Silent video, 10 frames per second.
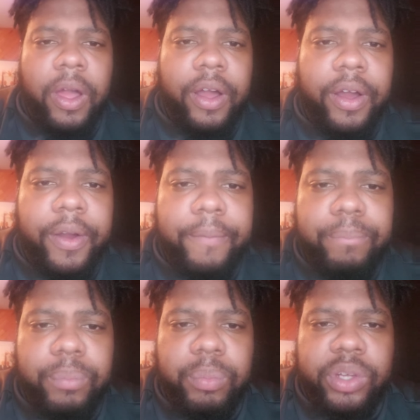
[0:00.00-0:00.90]

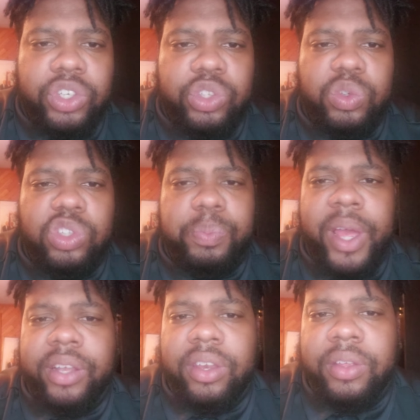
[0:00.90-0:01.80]
but just
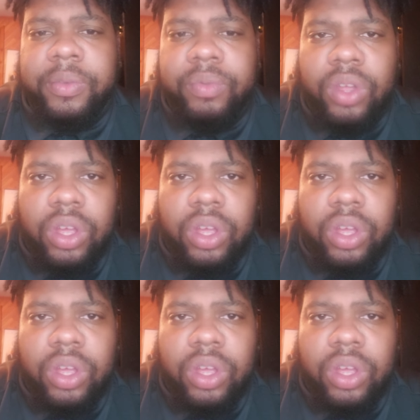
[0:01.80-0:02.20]
respecting